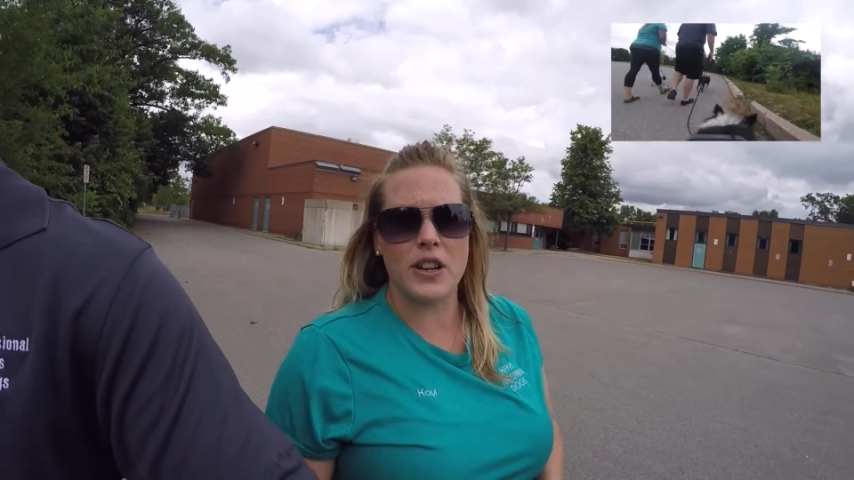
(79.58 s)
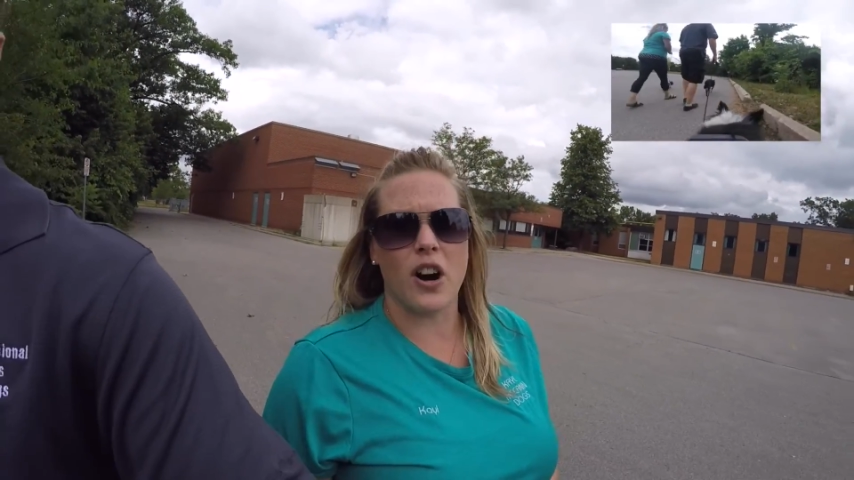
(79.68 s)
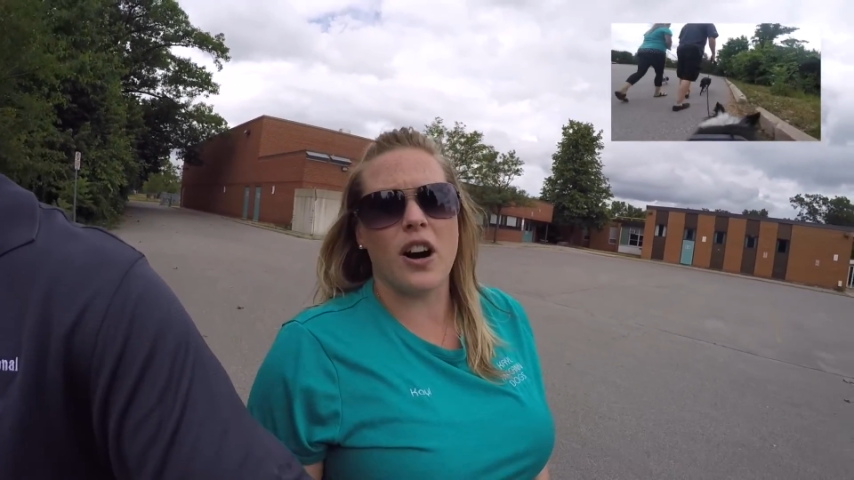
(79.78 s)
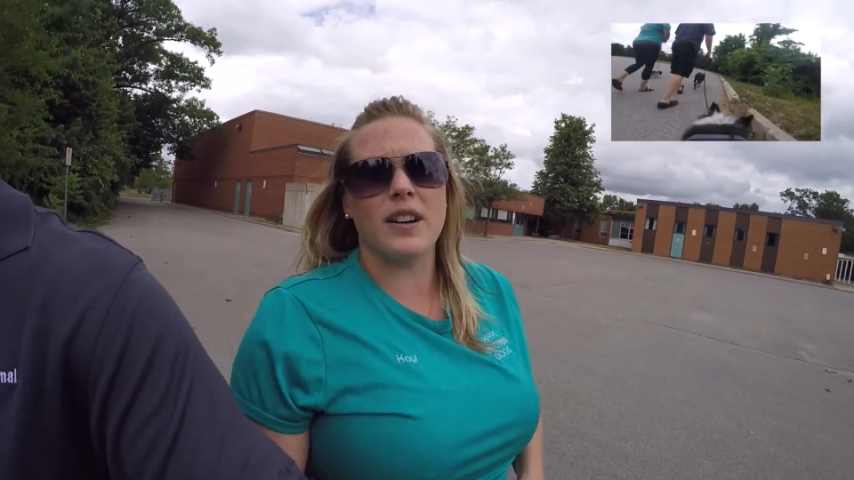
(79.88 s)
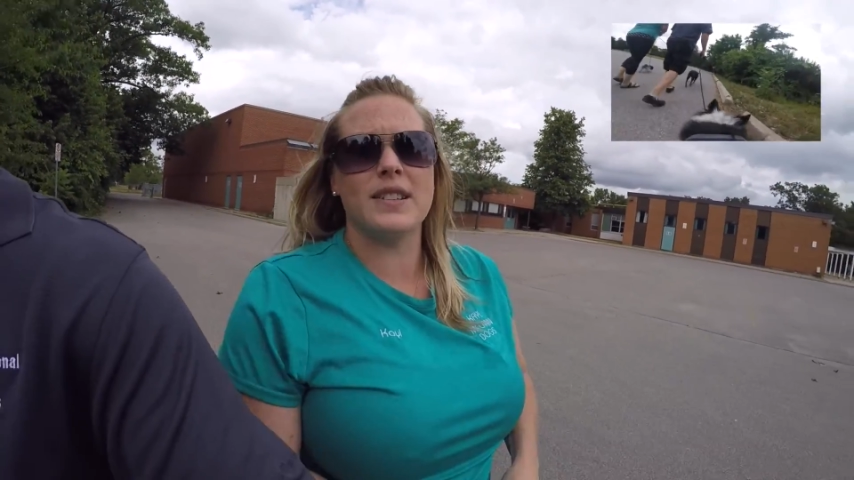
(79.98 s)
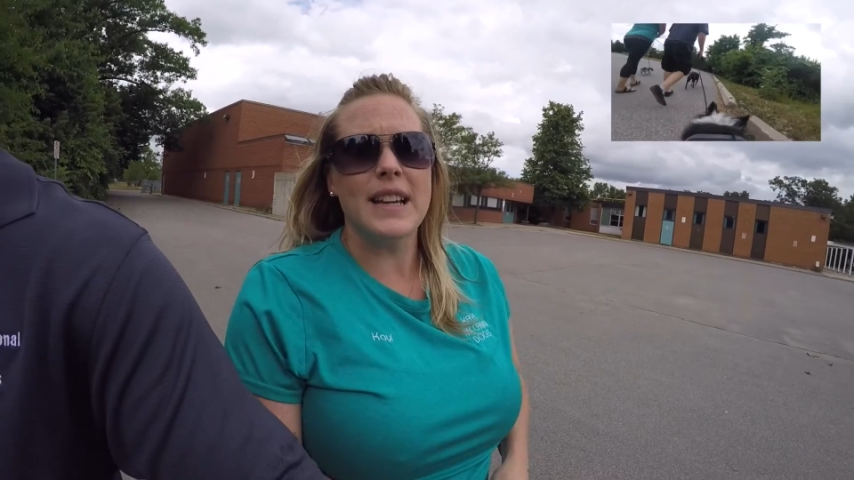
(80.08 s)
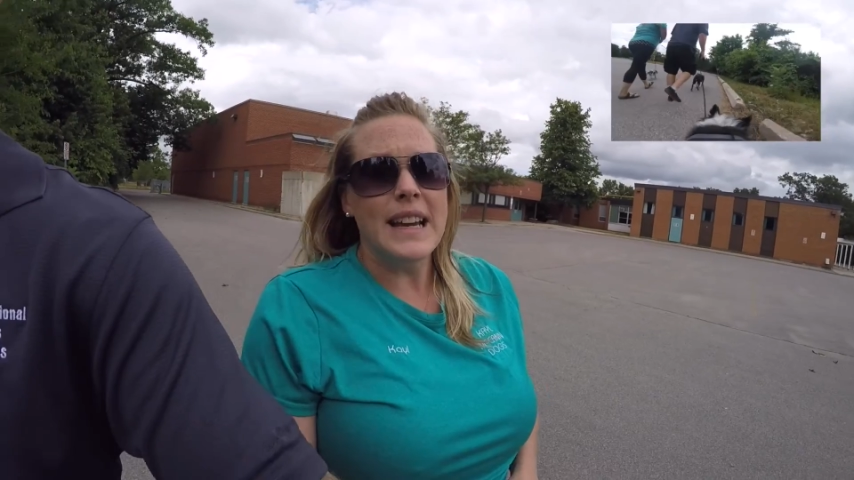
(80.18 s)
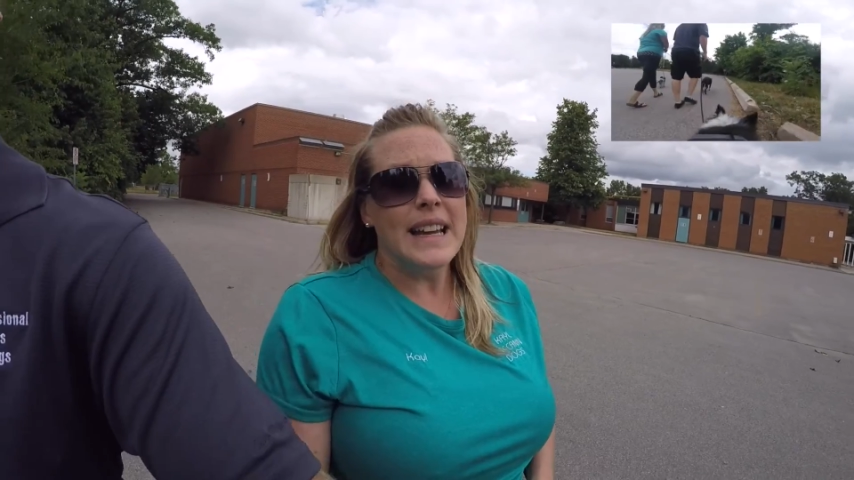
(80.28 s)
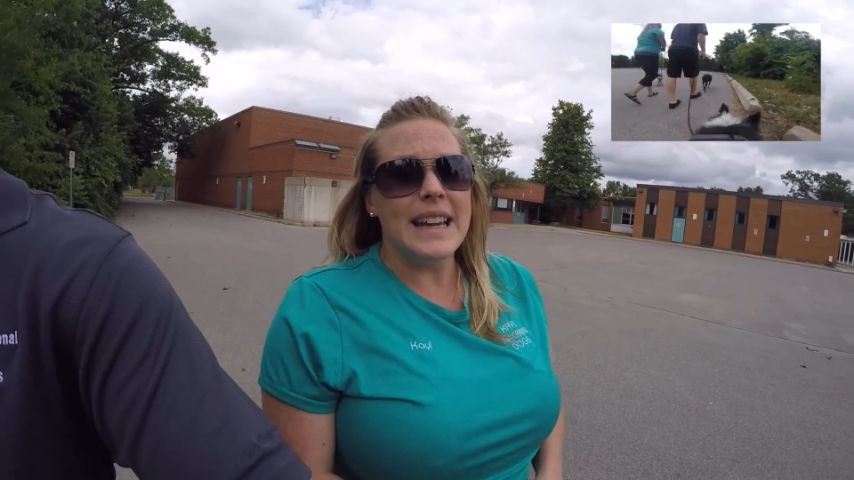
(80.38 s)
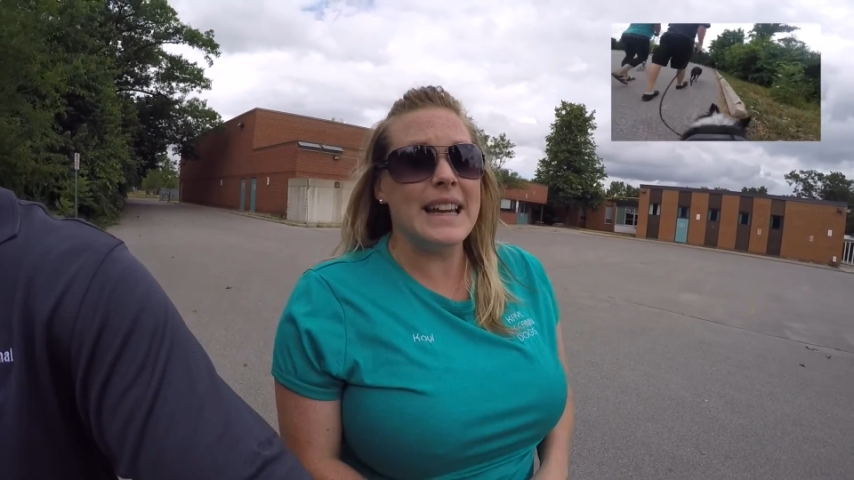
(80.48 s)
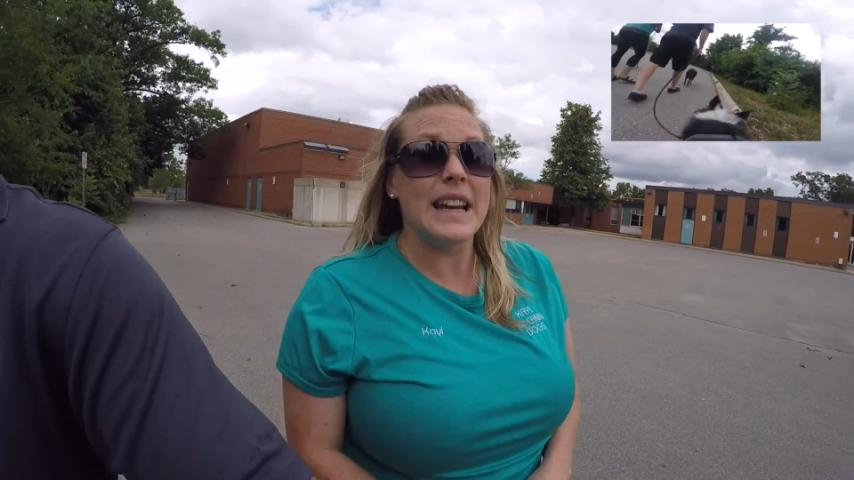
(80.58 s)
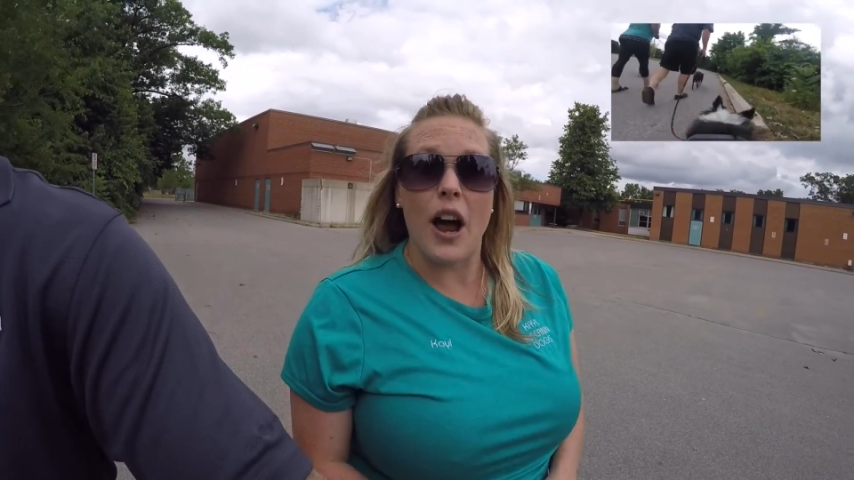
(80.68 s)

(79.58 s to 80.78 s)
dogs in